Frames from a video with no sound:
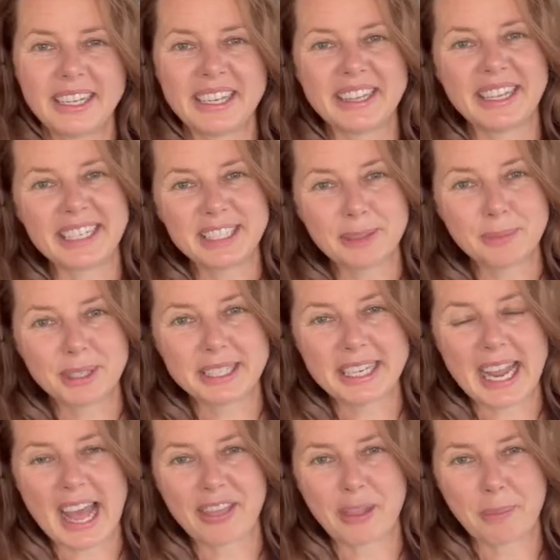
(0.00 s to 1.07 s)
Thanks to Brittany
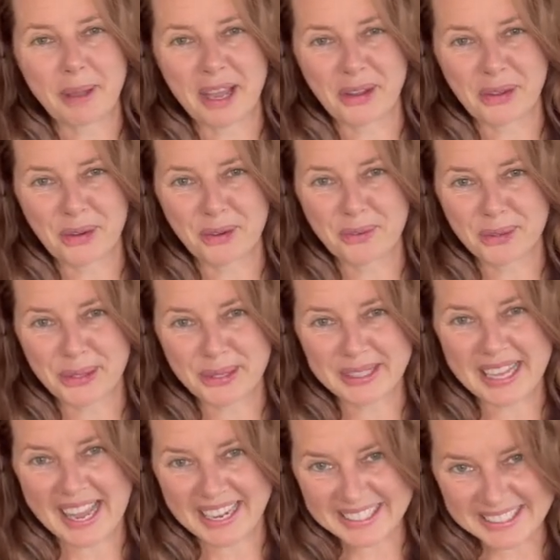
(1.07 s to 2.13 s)
at The Pet Girl for those
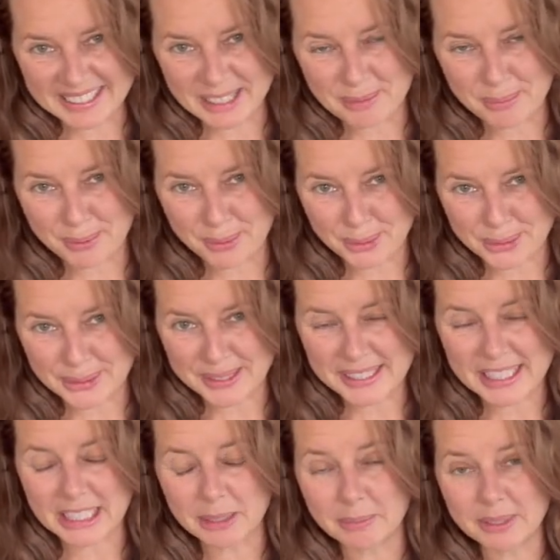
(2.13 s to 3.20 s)
excellent pro
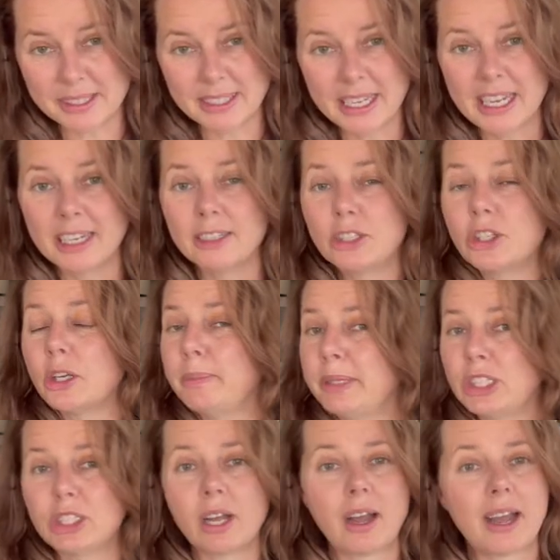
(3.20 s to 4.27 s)
tips. Don't be
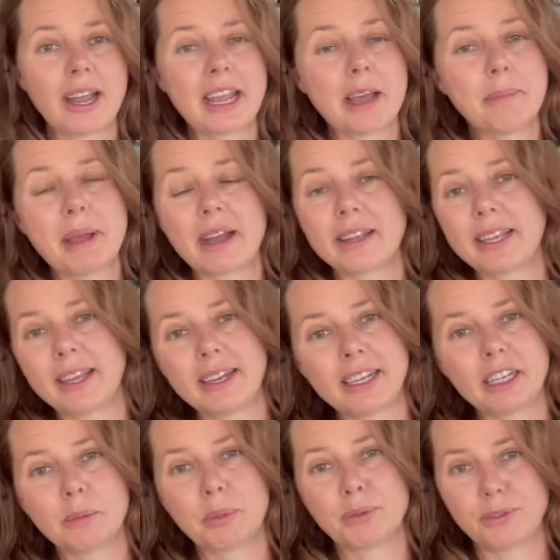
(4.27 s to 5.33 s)
shy about getting in
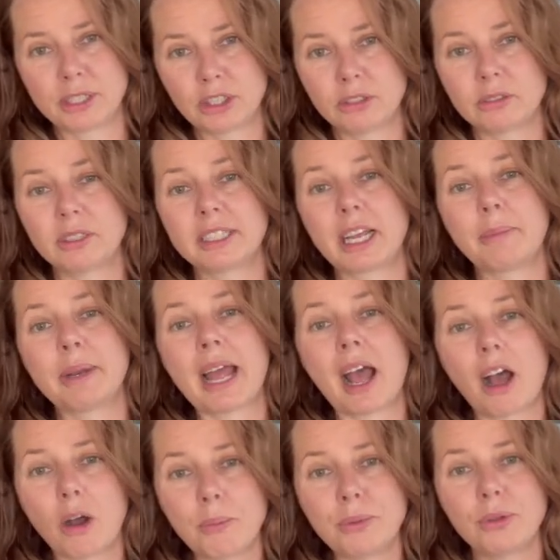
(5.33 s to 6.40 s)
a professional to come and
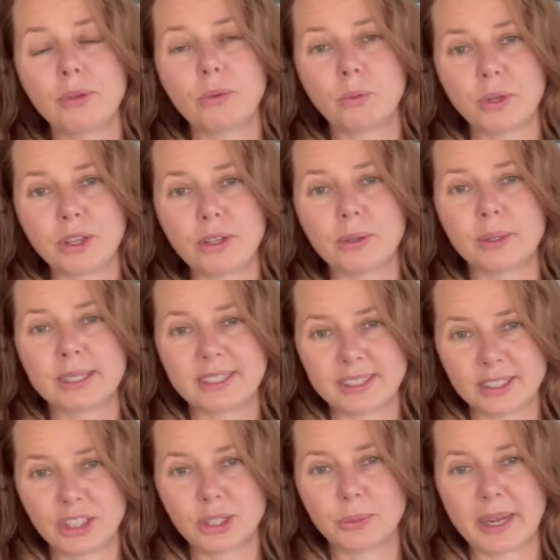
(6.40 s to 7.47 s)
help you with your
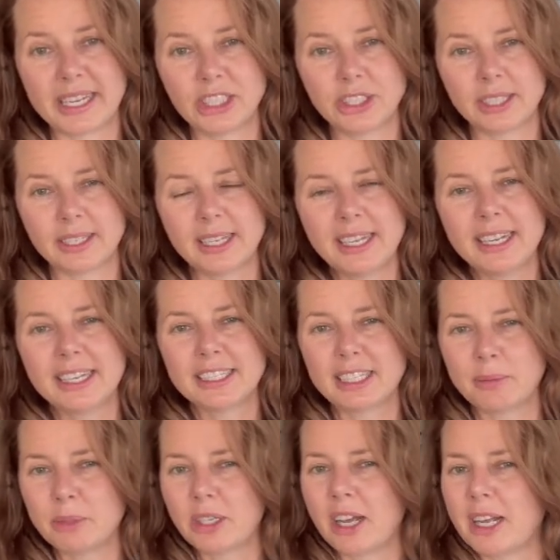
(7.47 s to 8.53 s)
situation.
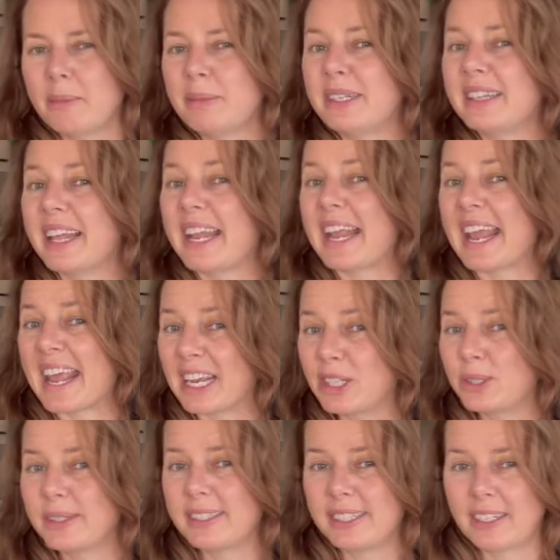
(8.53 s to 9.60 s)
Sometimes that
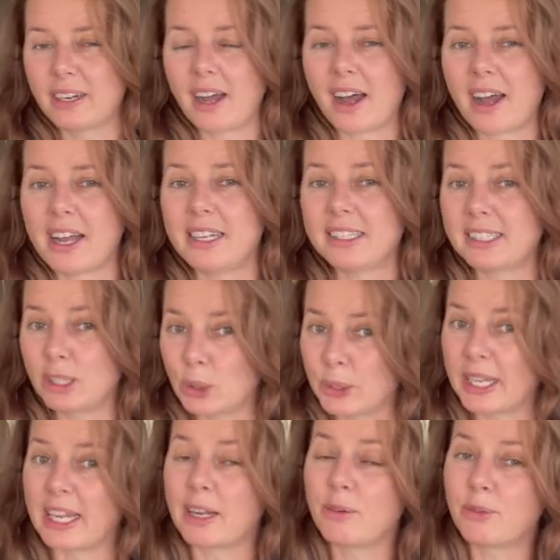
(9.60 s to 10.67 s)
extra set of eyes
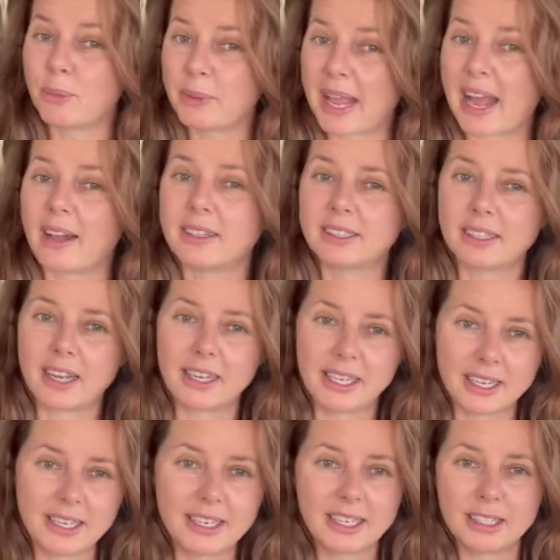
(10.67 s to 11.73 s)
looking from the outside
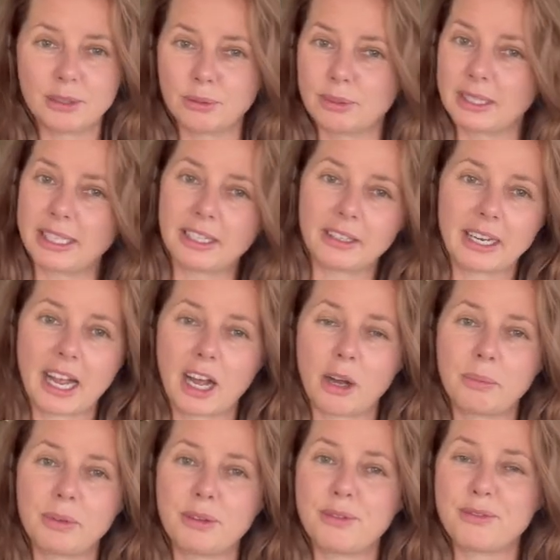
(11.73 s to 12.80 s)
in is really going to
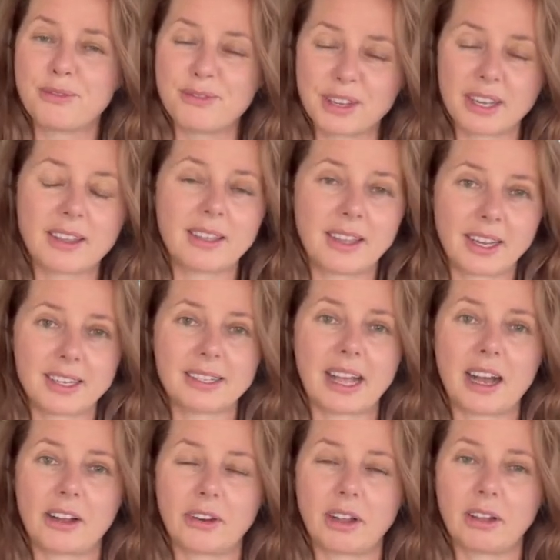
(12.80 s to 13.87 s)
help you figure things
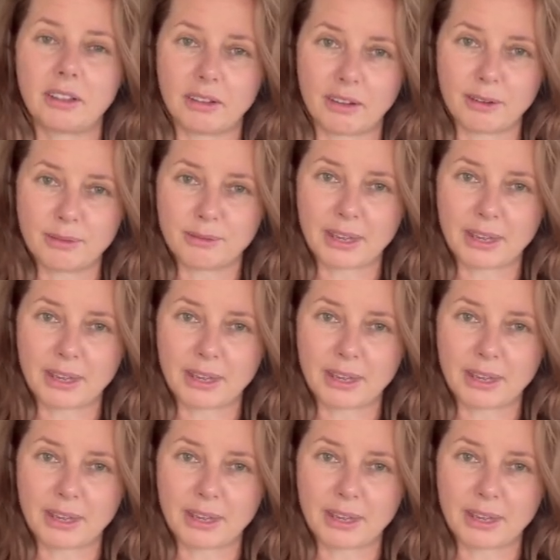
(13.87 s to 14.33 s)
out a lot